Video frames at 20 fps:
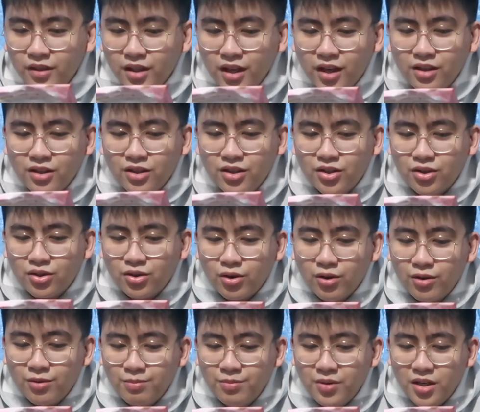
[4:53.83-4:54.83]
and
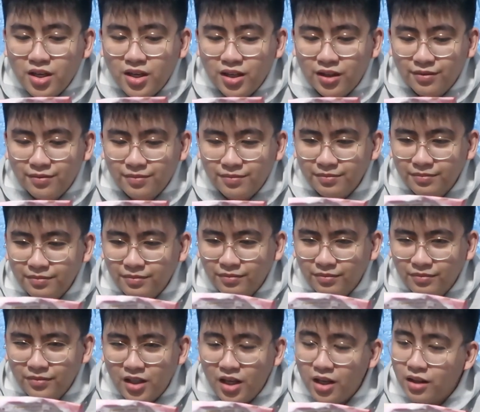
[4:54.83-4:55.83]
Soybean
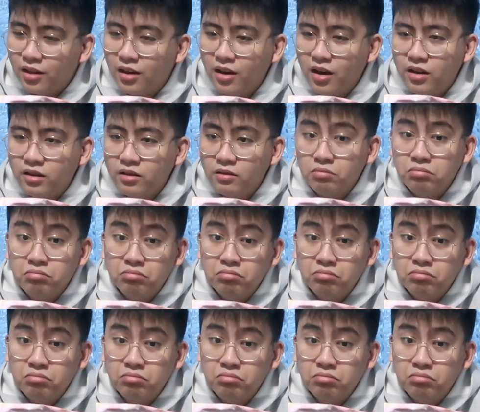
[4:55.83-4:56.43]
Kit Kat.